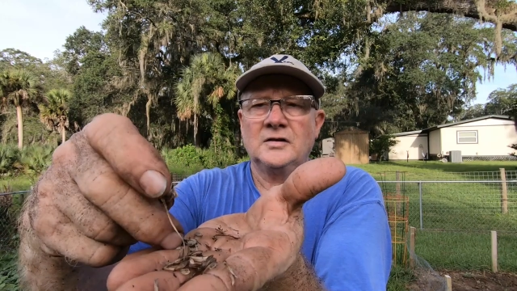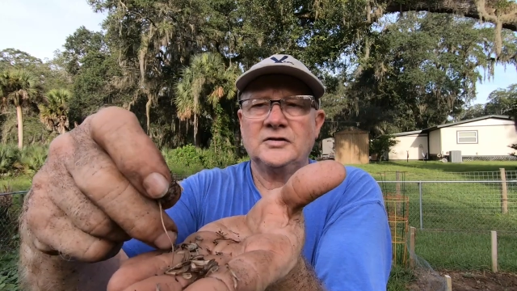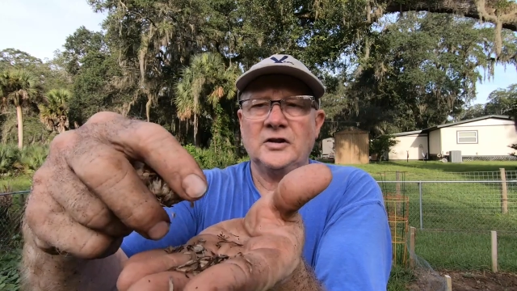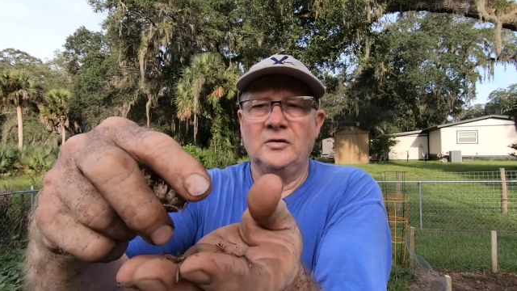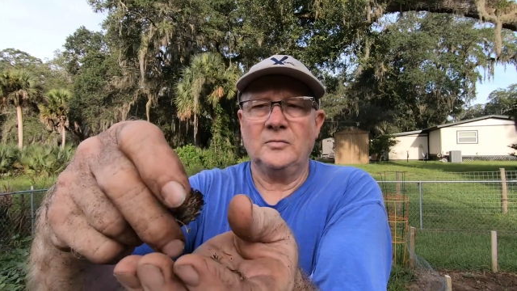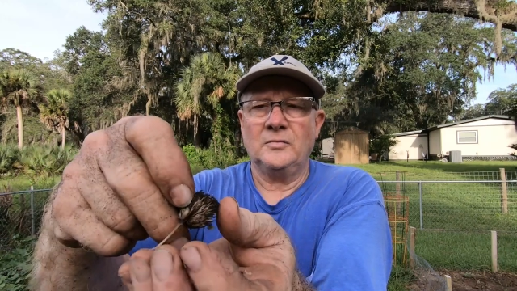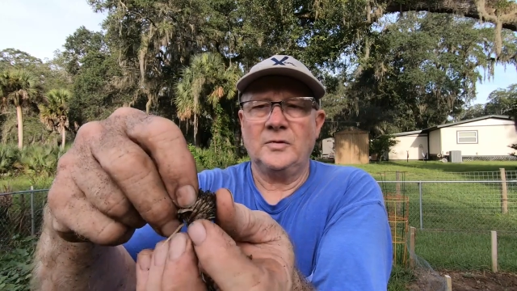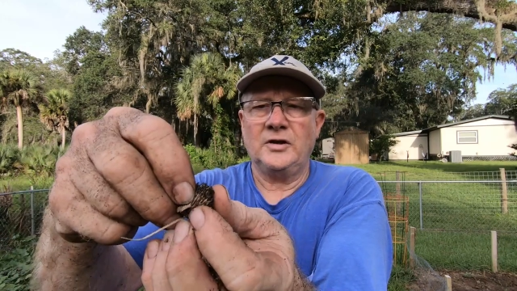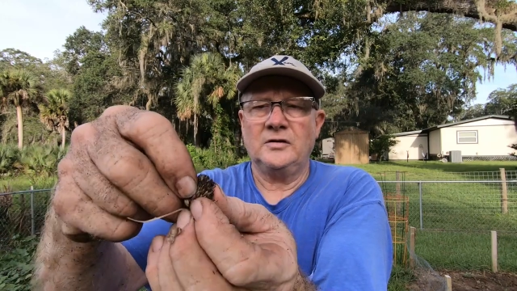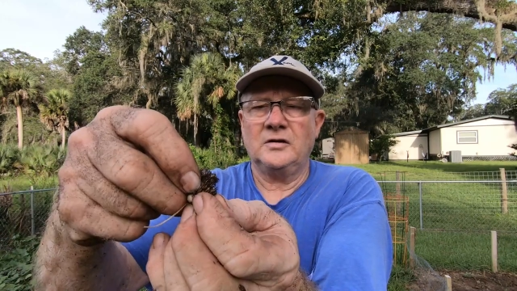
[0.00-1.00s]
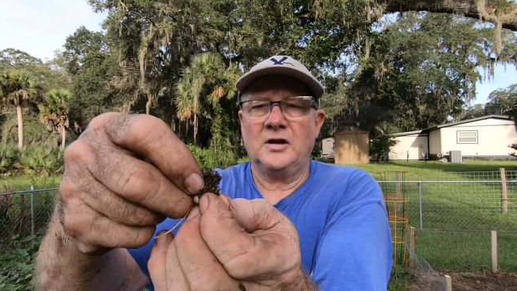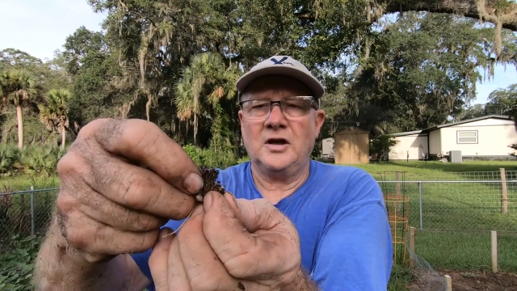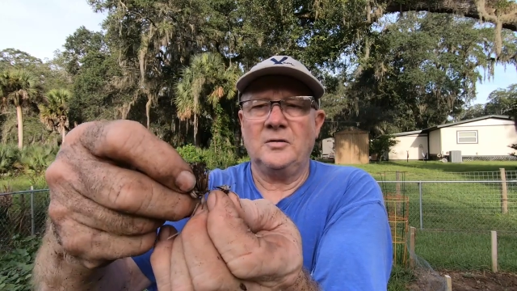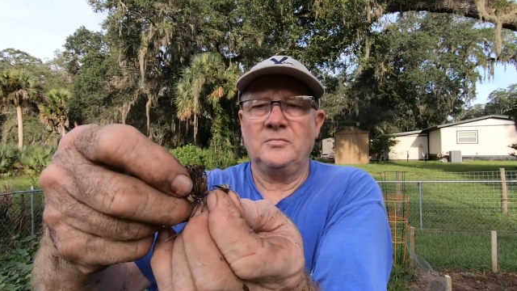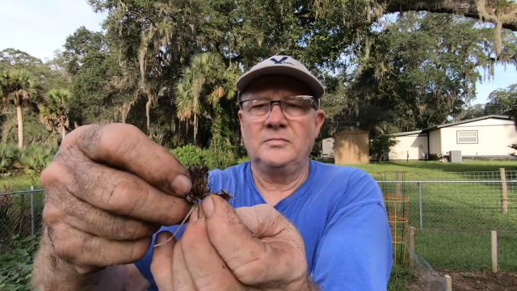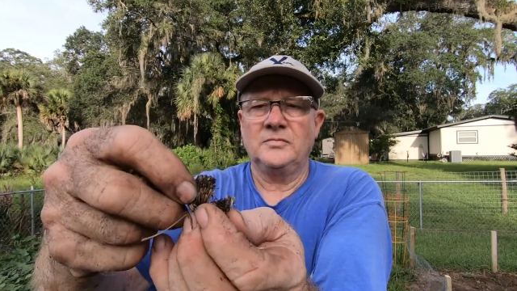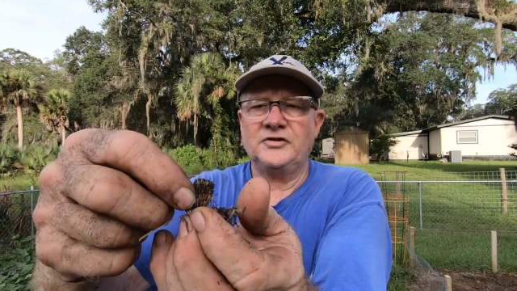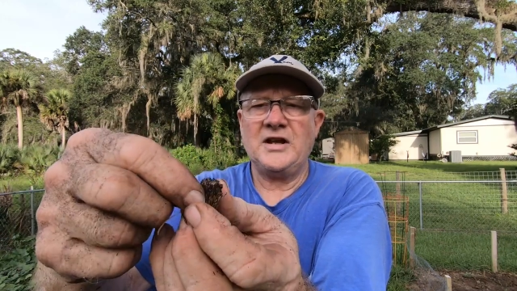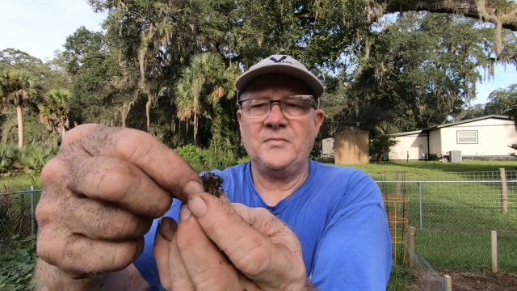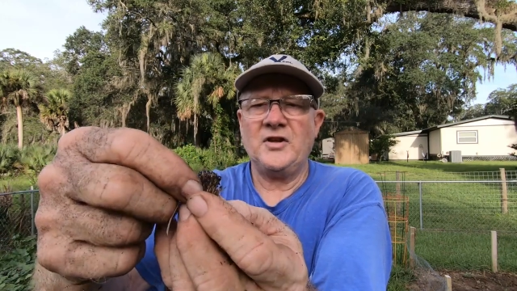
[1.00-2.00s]
So, but um,
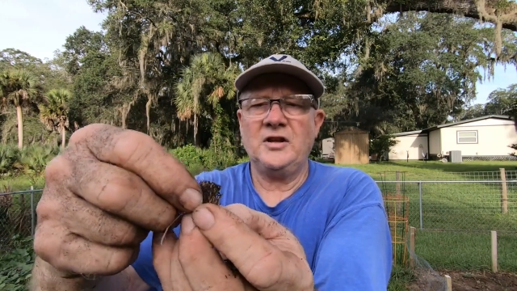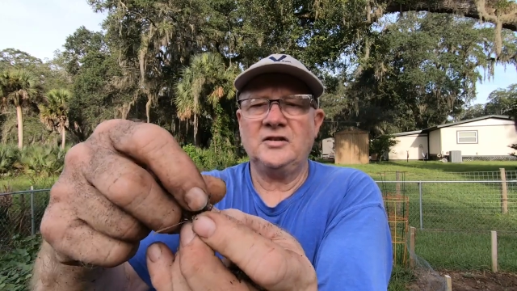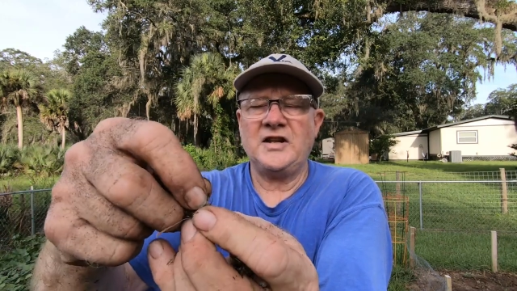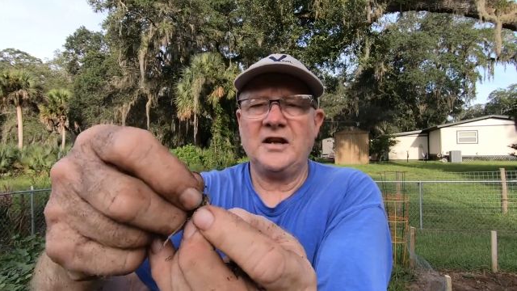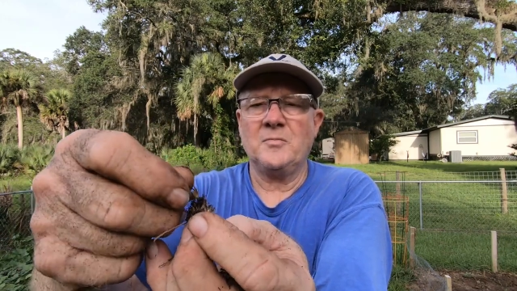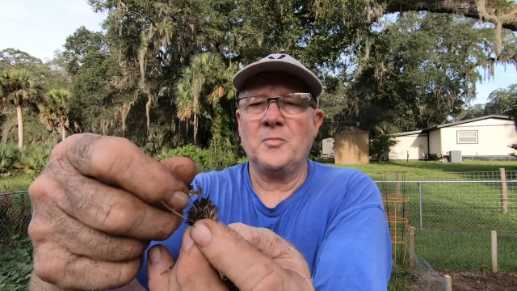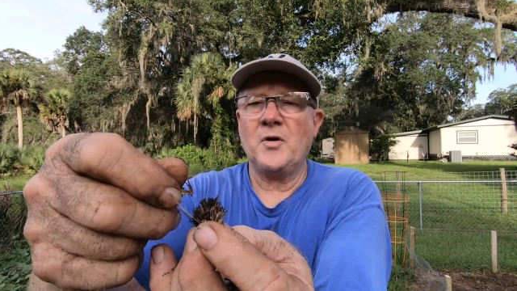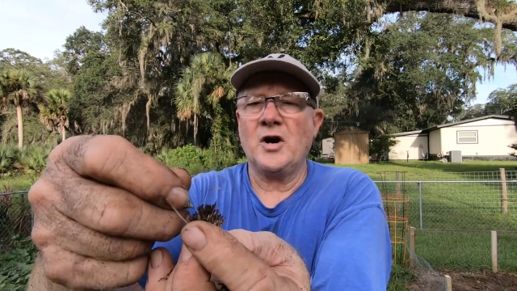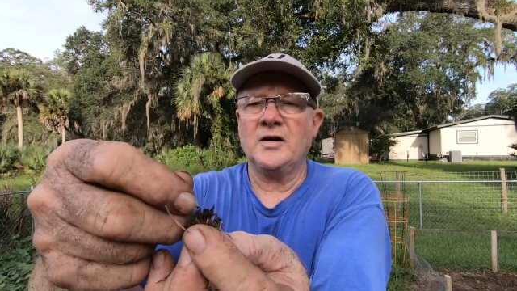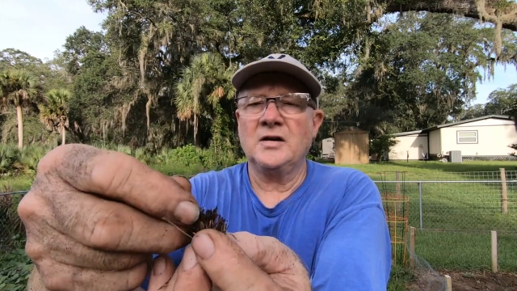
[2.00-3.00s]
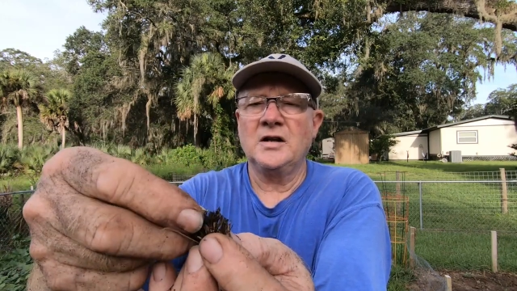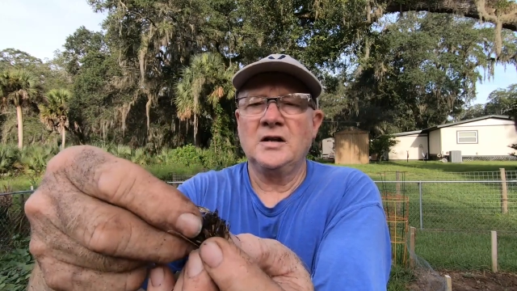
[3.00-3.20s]
same thing, take them apart,